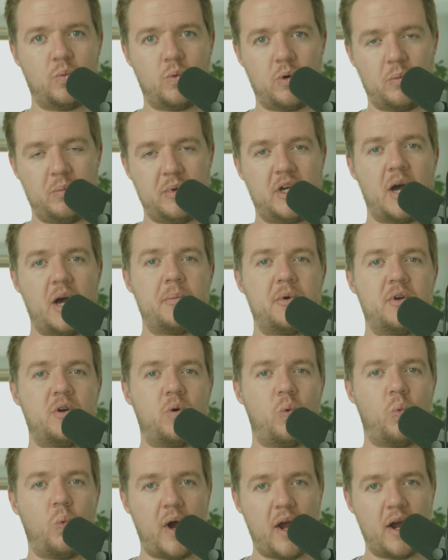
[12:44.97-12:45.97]
We're becoming
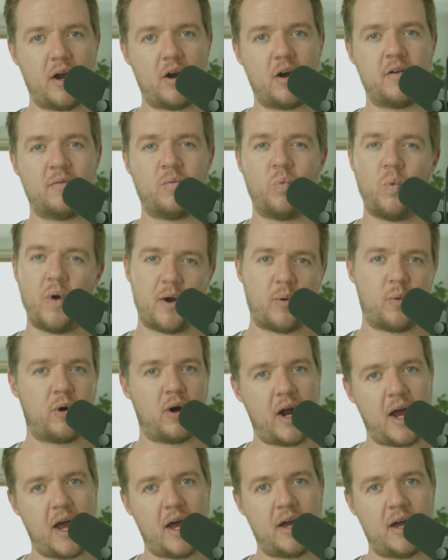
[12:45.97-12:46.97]
aware of where
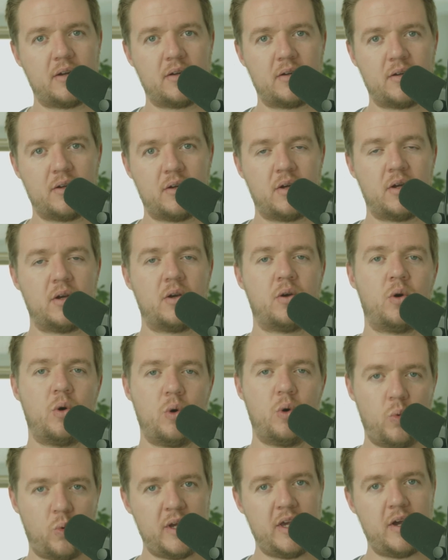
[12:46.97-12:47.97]
we're at,
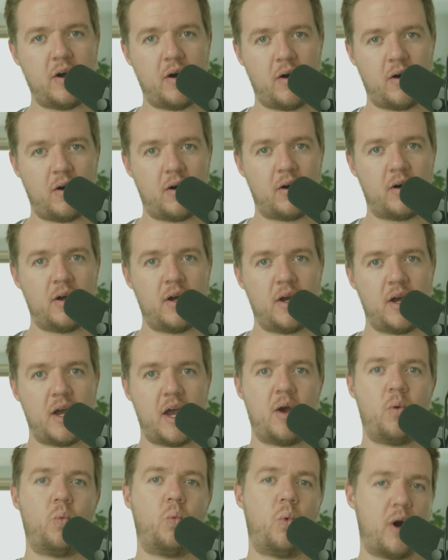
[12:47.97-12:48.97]
who we are,
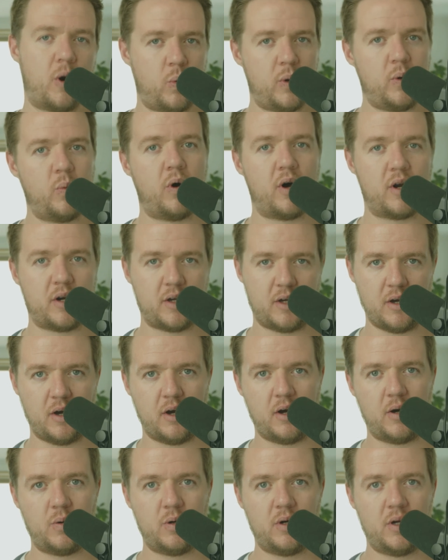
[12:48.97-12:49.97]
and where we want to
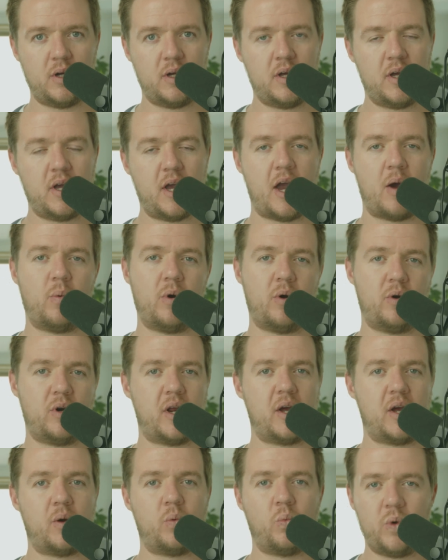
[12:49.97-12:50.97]
go. And
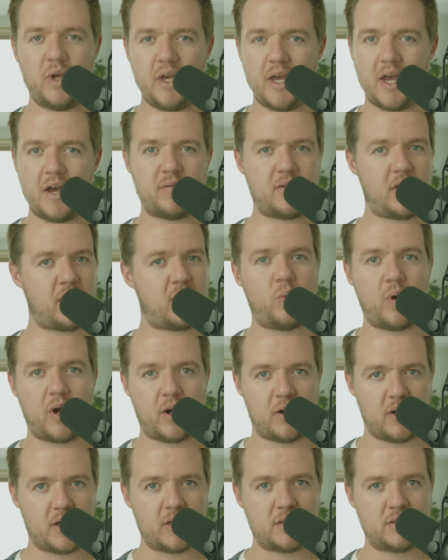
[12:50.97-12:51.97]
when we have that
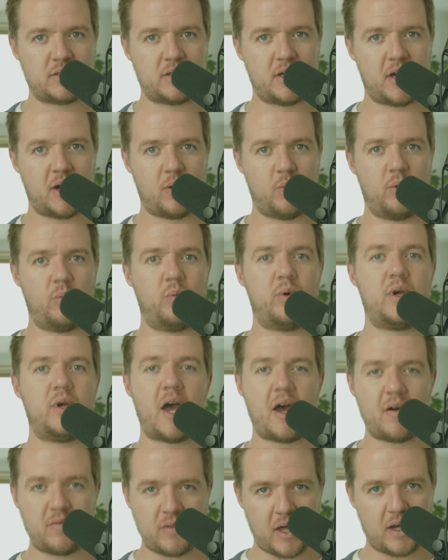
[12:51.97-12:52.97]
awareness and when we
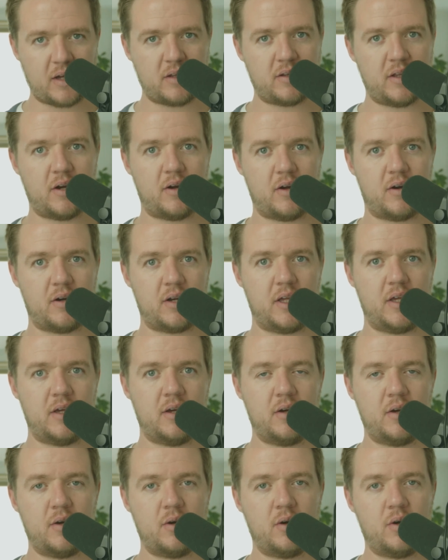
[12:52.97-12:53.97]
have that clarity,